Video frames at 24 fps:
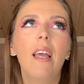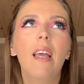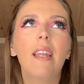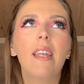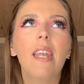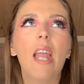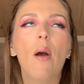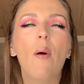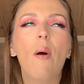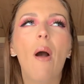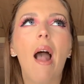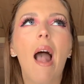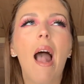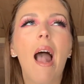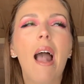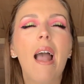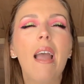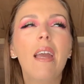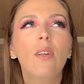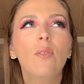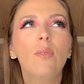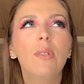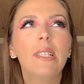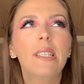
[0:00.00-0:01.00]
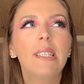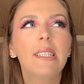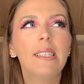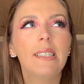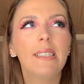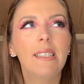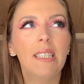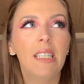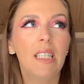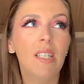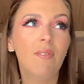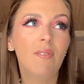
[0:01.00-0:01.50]
Now, I
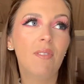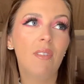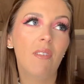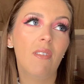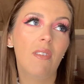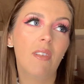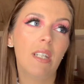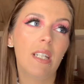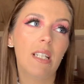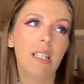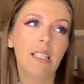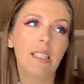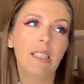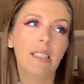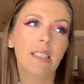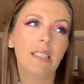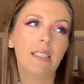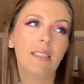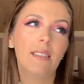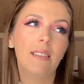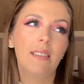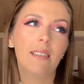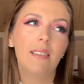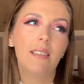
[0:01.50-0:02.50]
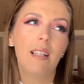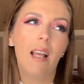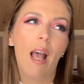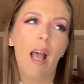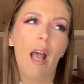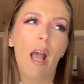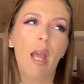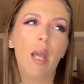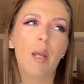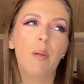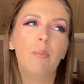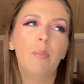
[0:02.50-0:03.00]
received this,
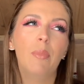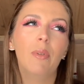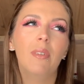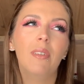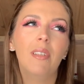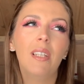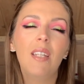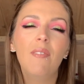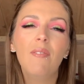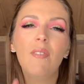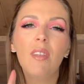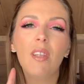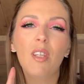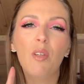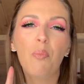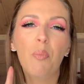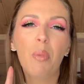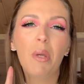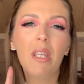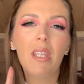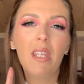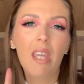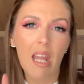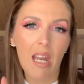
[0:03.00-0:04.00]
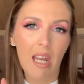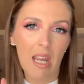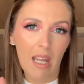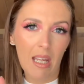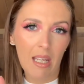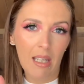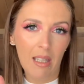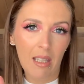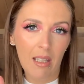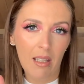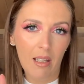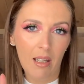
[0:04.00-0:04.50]
I believe in the
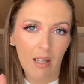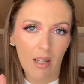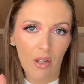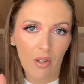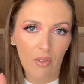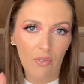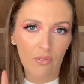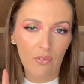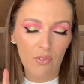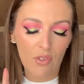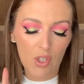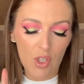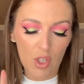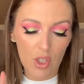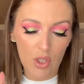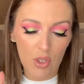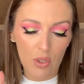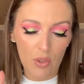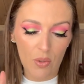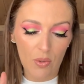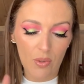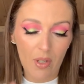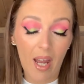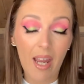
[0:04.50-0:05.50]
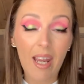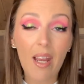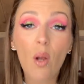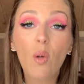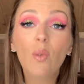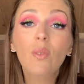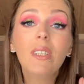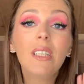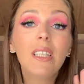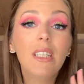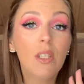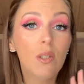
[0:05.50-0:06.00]
beginning of June. I
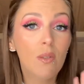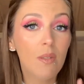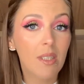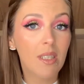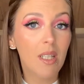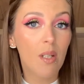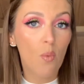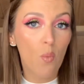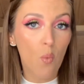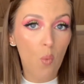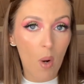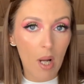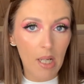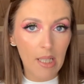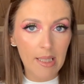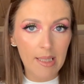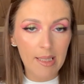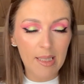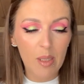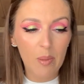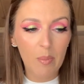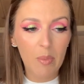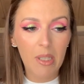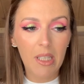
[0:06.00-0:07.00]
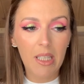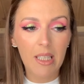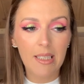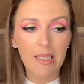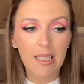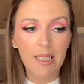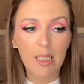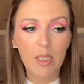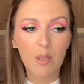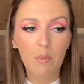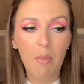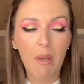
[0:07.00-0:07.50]
only used it once because
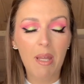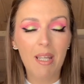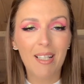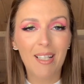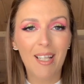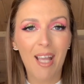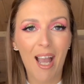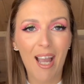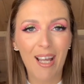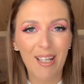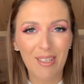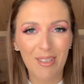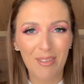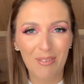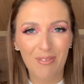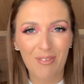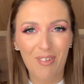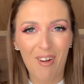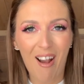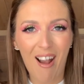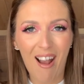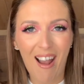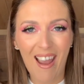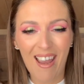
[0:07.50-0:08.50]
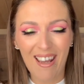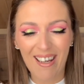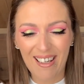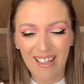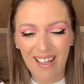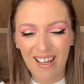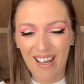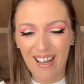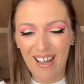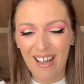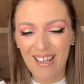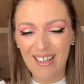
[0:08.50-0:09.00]
it's been kind of hot
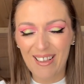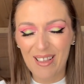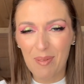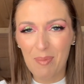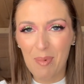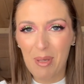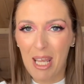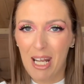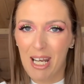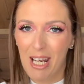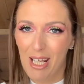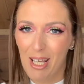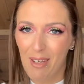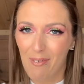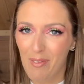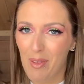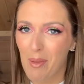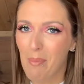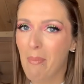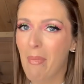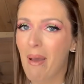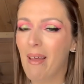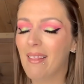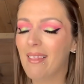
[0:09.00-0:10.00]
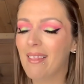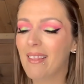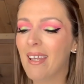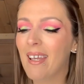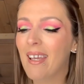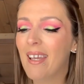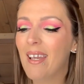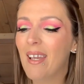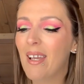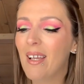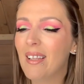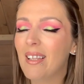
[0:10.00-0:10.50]
uh, in the beginning of the month.
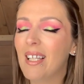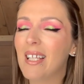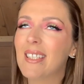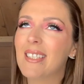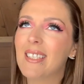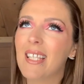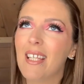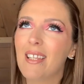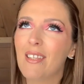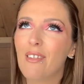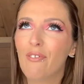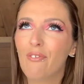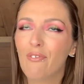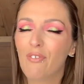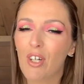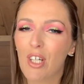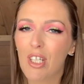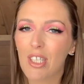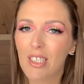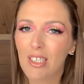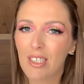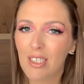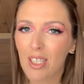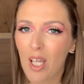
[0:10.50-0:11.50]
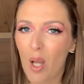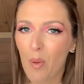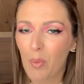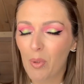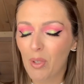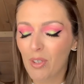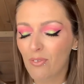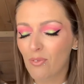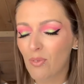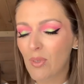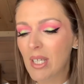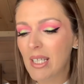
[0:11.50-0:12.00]
Let's say the first couple
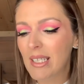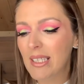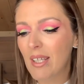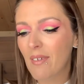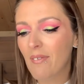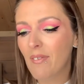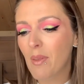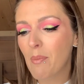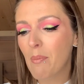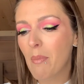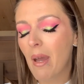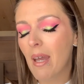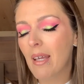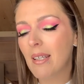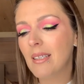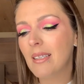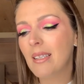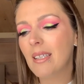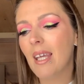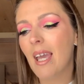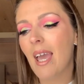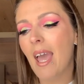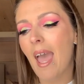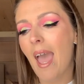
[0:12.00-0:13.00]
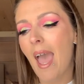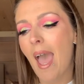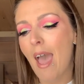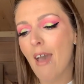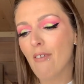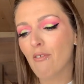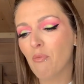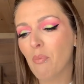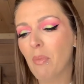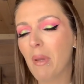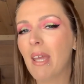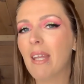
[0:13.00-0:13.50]
of weeks of the month
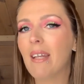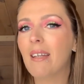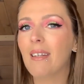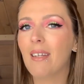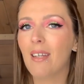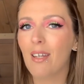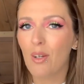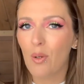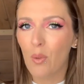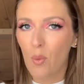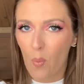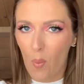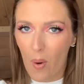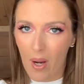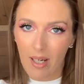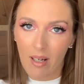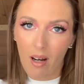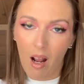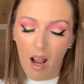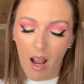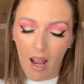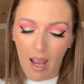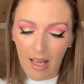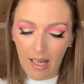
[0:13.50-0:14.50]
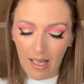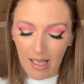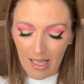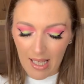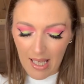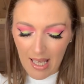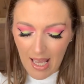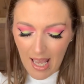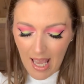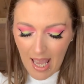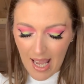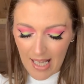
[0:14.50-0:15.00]
have been quite hot.
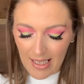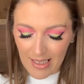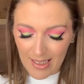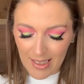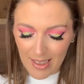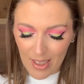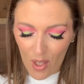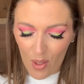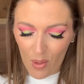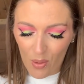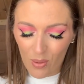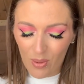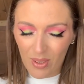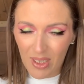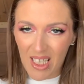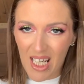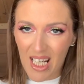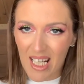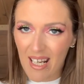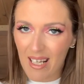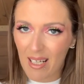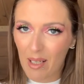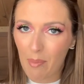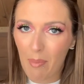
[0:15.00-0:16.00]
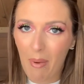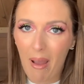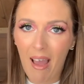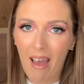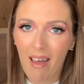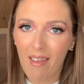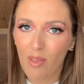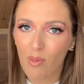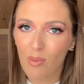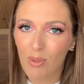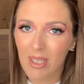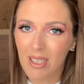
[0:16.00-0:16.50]
And so taking a
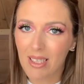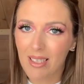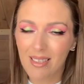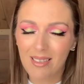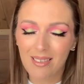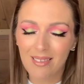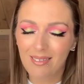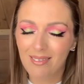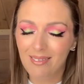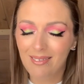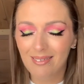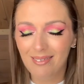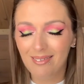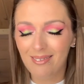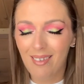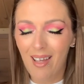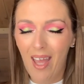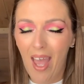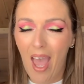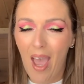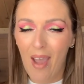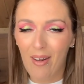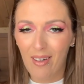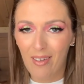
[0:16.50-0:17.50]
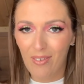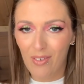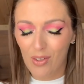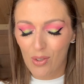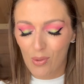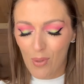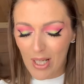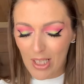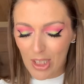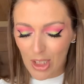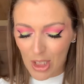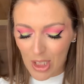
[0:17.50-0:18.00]
bath was out of the
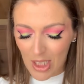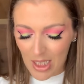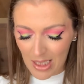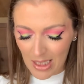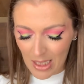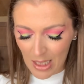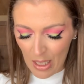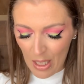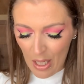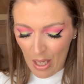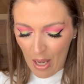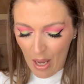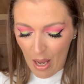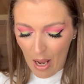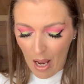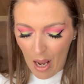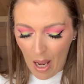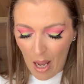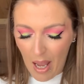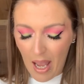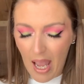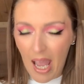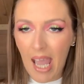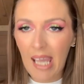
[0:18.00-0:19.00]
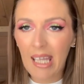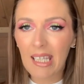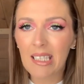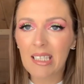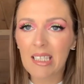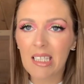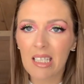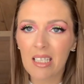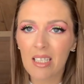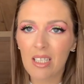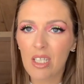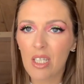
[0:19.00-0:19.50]
question. Uh, I
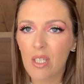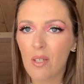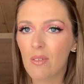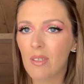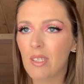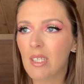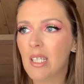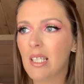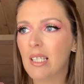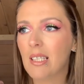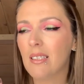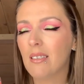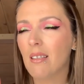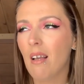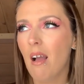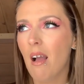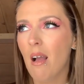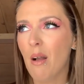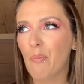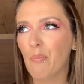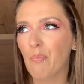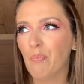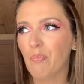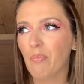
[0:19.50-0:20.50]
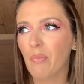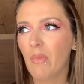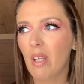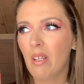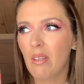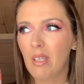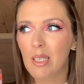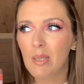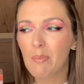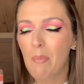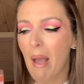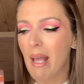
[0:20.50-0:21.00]
did use this um
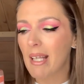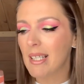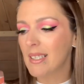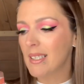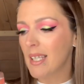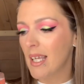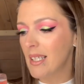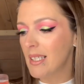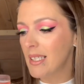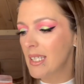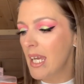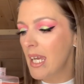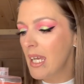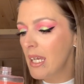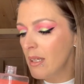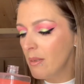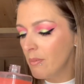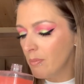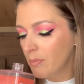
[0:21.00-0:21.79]
this past Sunday.